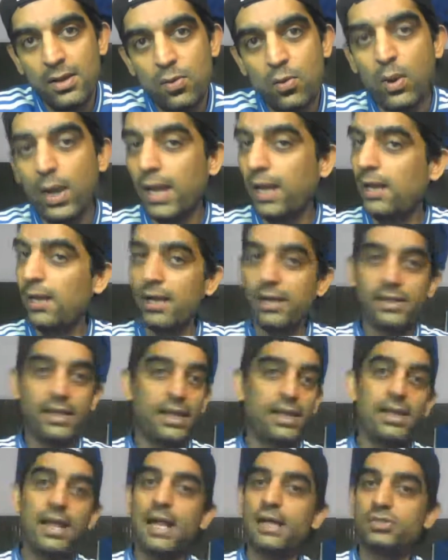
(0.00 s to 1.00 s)
Well,
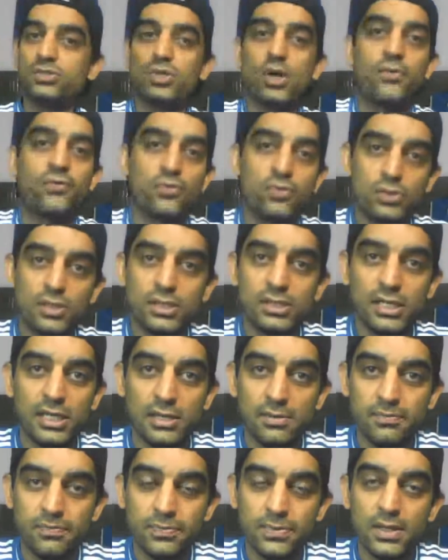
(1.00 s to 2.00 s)
again, hats off to the
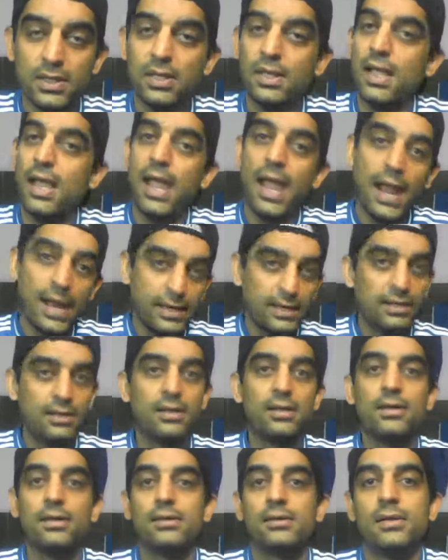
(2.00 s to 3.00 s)
team
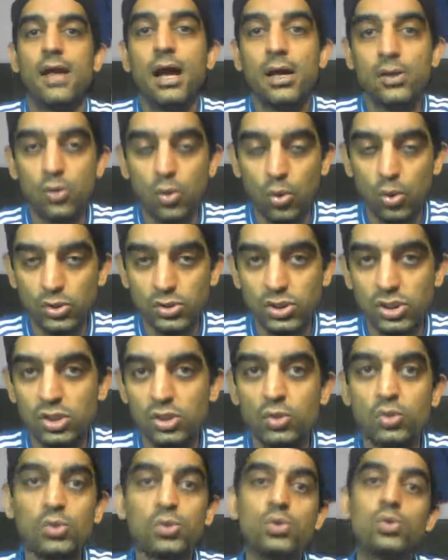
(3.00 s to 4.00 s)
and our coach
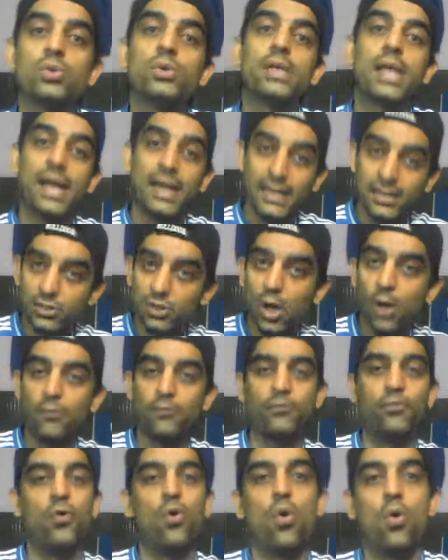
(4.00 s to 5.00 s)
to get in
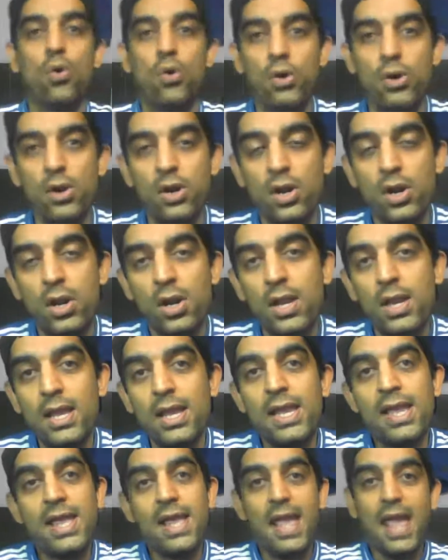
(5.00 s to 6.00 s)
top 4
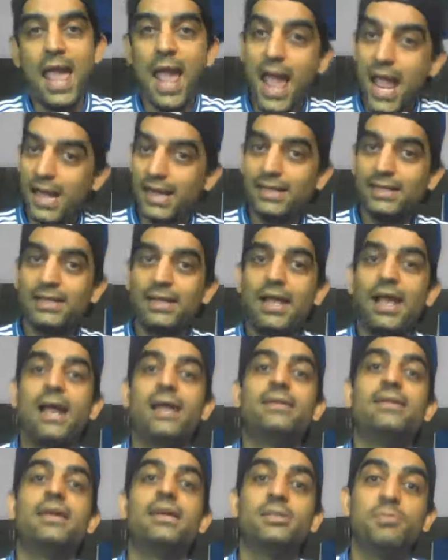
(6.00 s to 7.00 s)
and
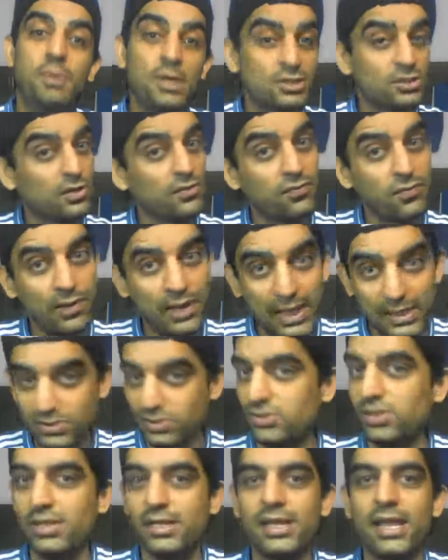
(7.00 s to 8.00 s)
at the expense of
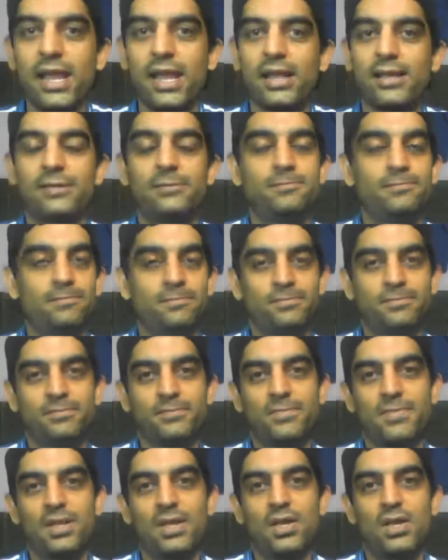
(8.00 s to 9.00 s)
Leicester again,
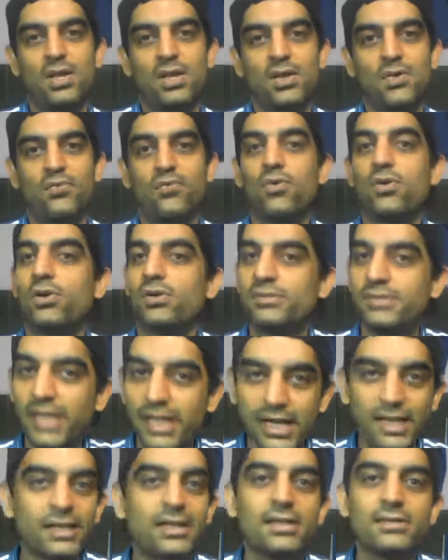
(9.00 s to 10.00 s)
for a
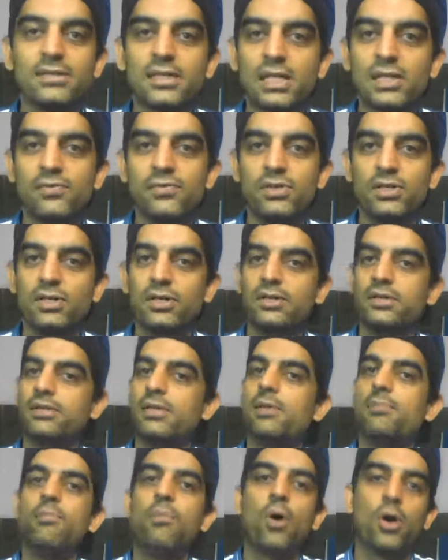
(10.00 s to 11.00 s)
second consecutive year,
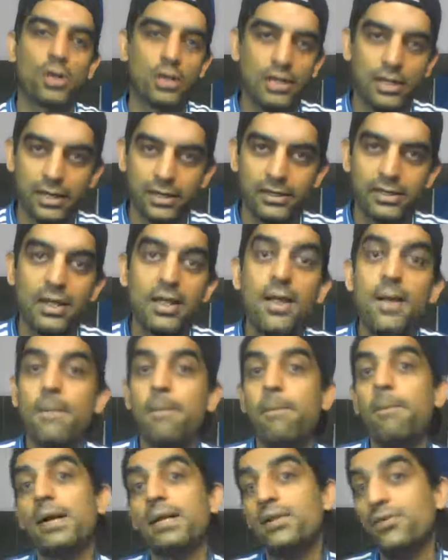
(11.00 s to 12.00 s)
they bottle it.
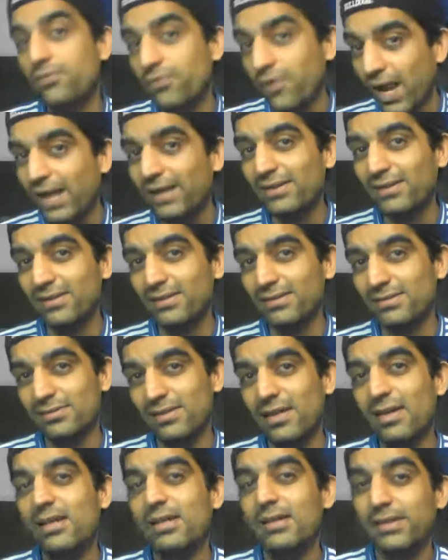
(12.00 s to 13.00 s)
But the fact is,
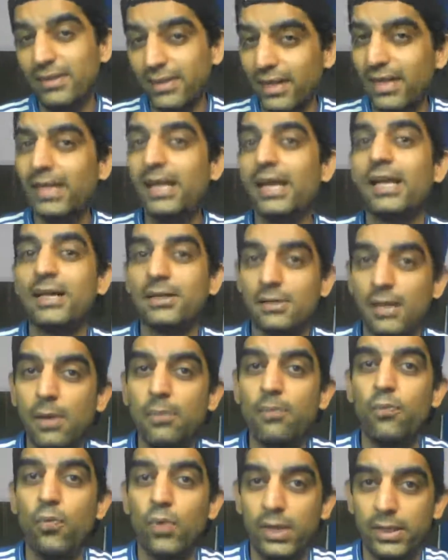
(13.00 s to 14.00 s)
they get a
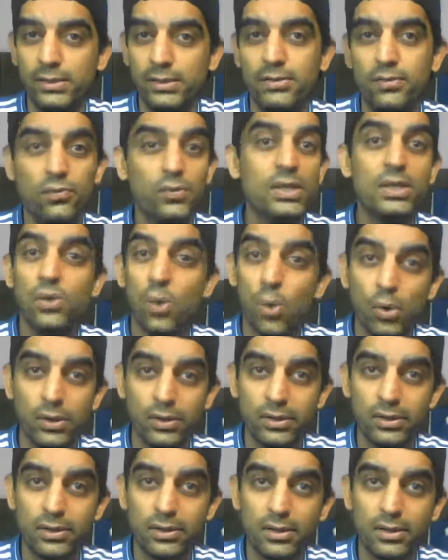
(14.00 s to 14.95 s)
cup win. We don't.